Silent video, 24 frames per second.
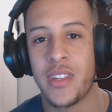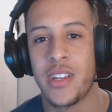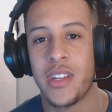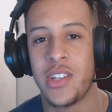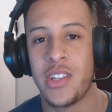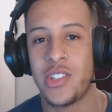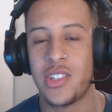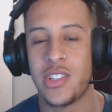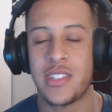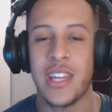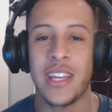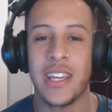
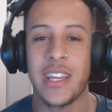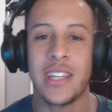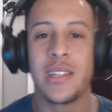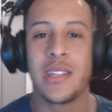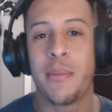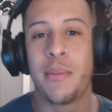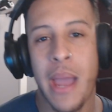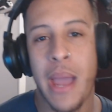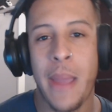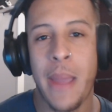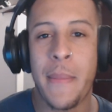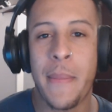She was taking your
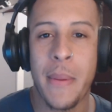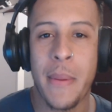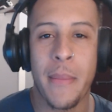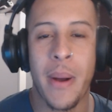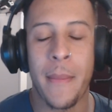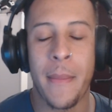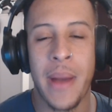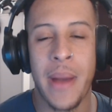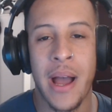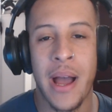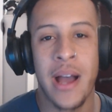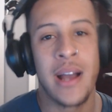baby
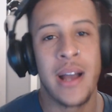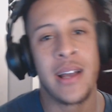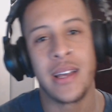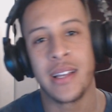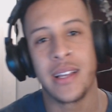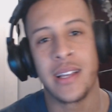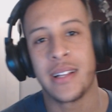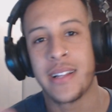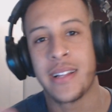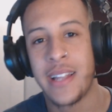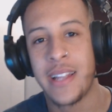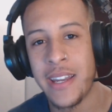mama.
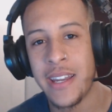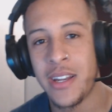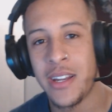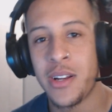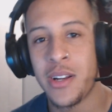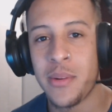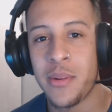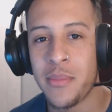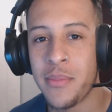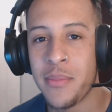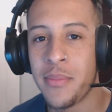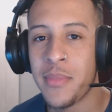Cleaning
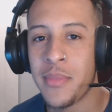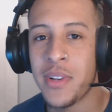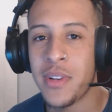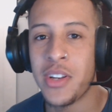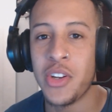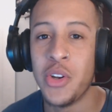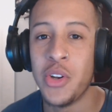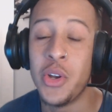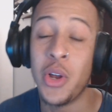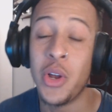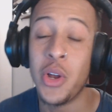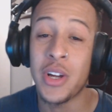up,
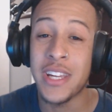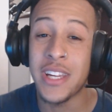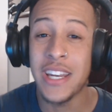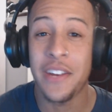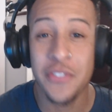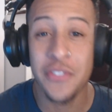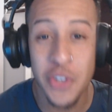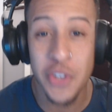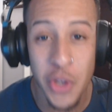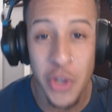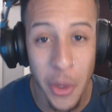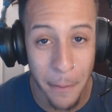looking
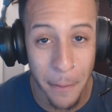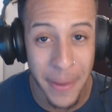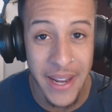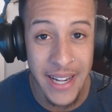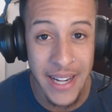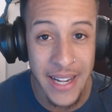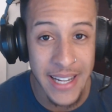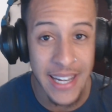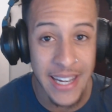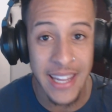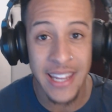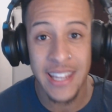after your
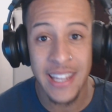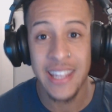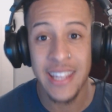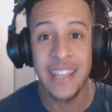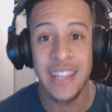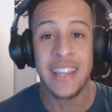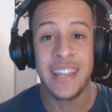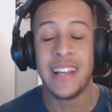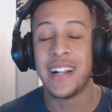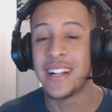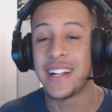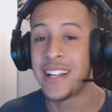pitney,
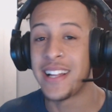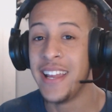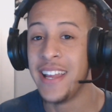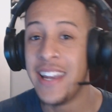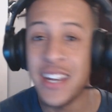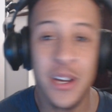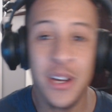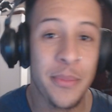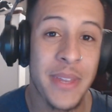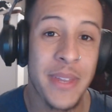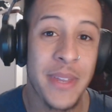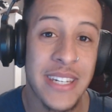cleaning
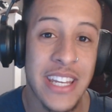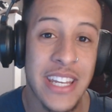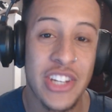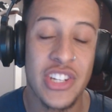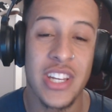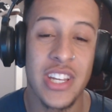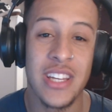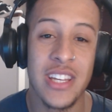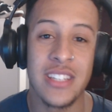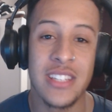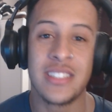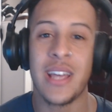up the
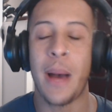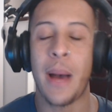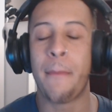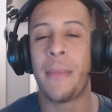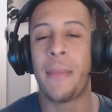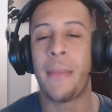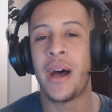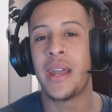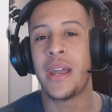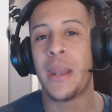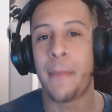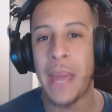dishes, and
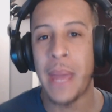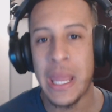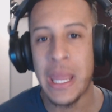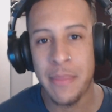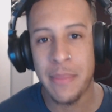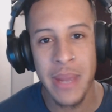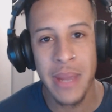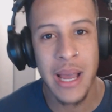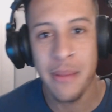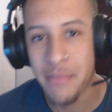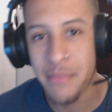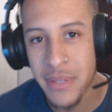buying the baby
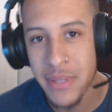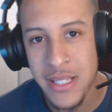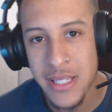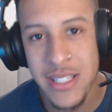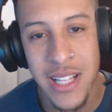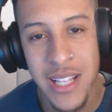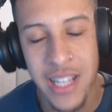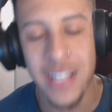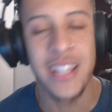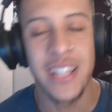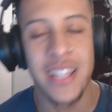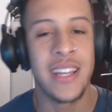hampers.
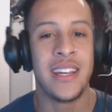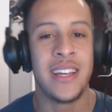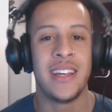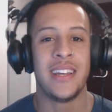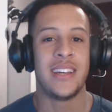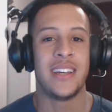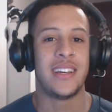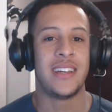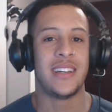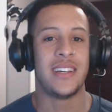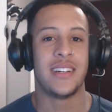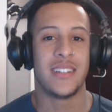Like,
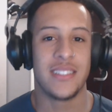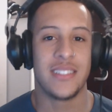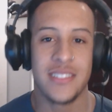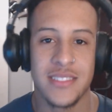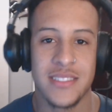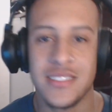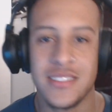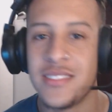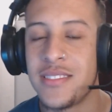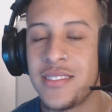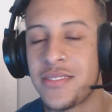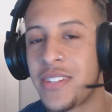
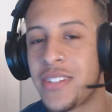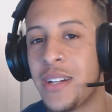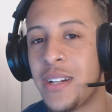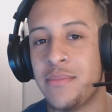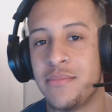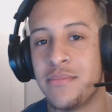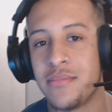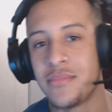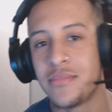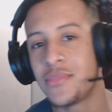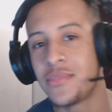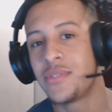
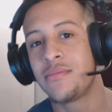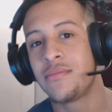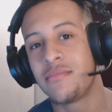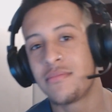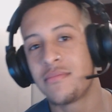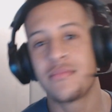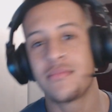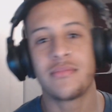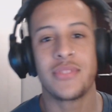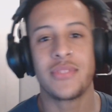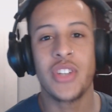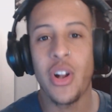fam,
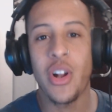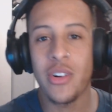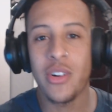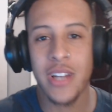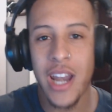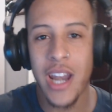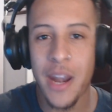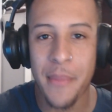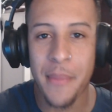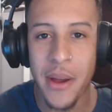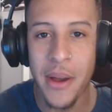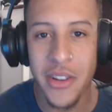she don't
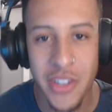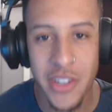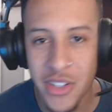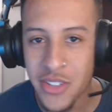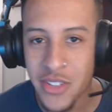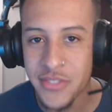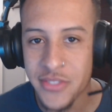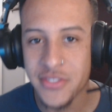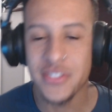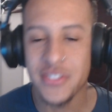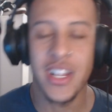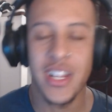care about you.
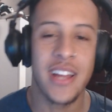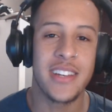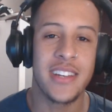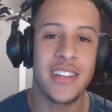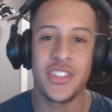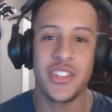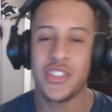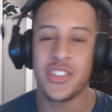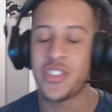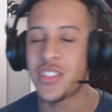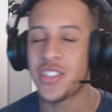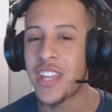Like,
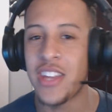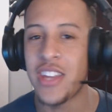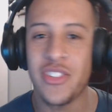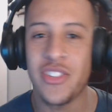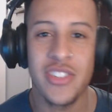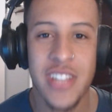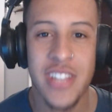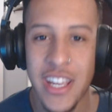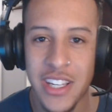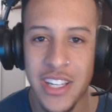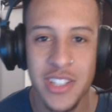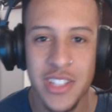she's saying you're
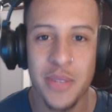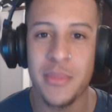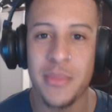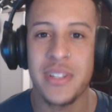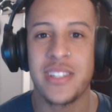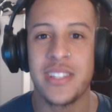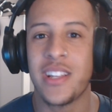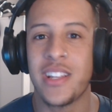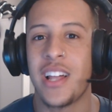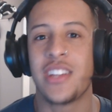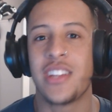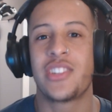taking your missus.
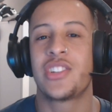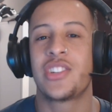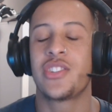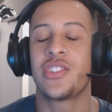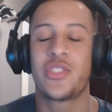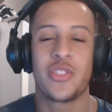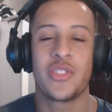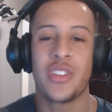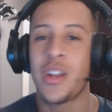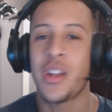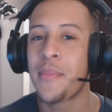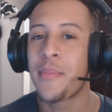Like, she
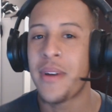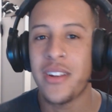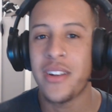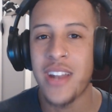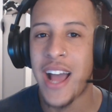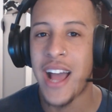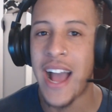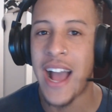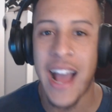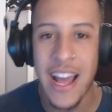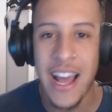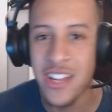was on about
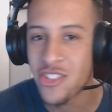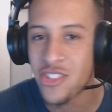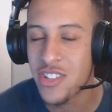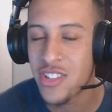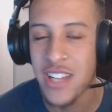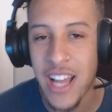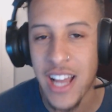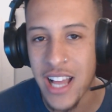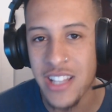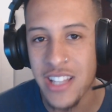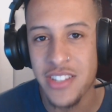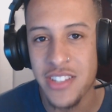not answering
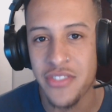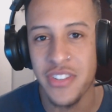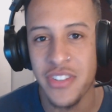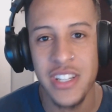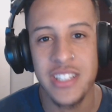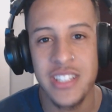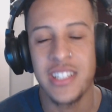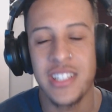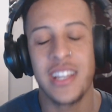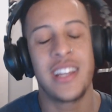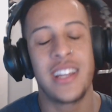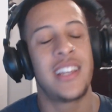the hands free
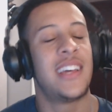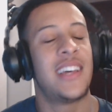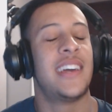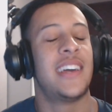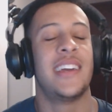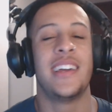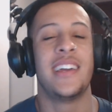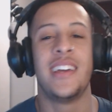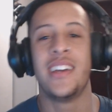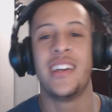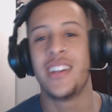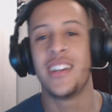to you. Like,
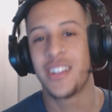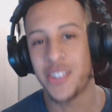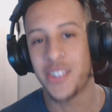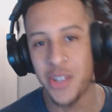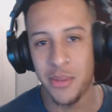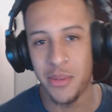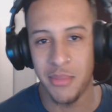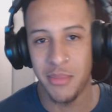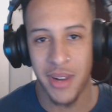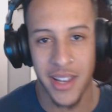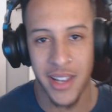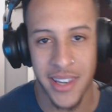
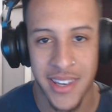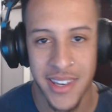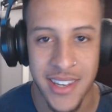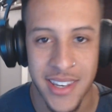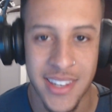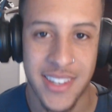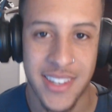come on.